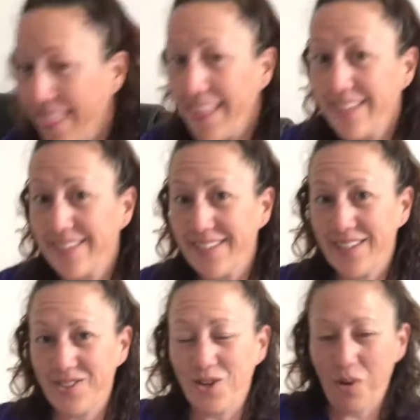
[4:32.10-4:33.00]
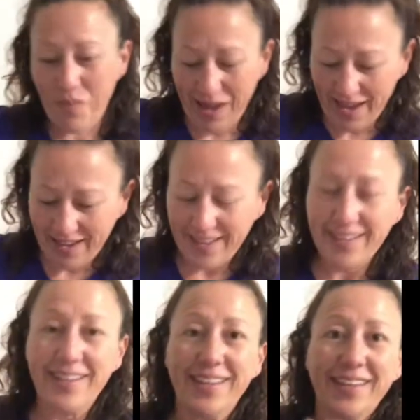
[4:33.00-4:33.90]
This tote bag
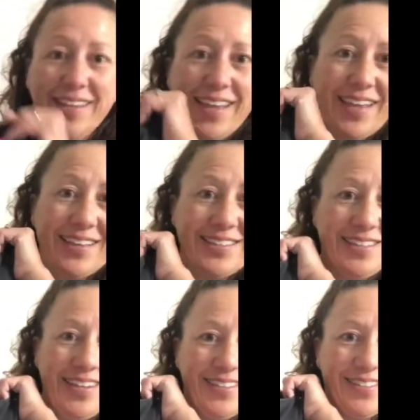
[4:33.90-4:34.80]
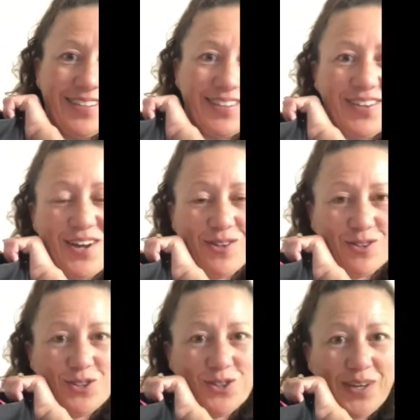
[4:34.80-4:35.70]
says Color
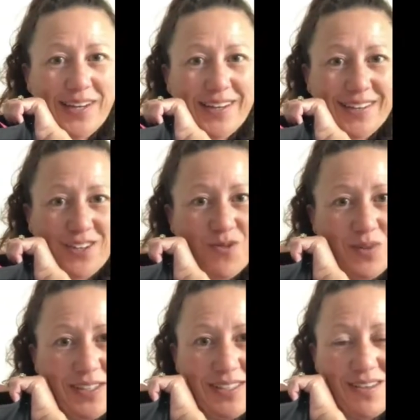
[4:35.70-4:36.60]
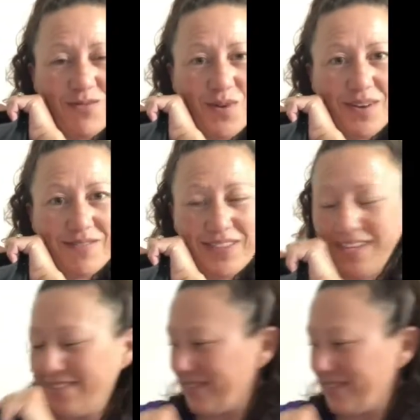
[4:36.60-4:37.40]
Street and you receive one of these.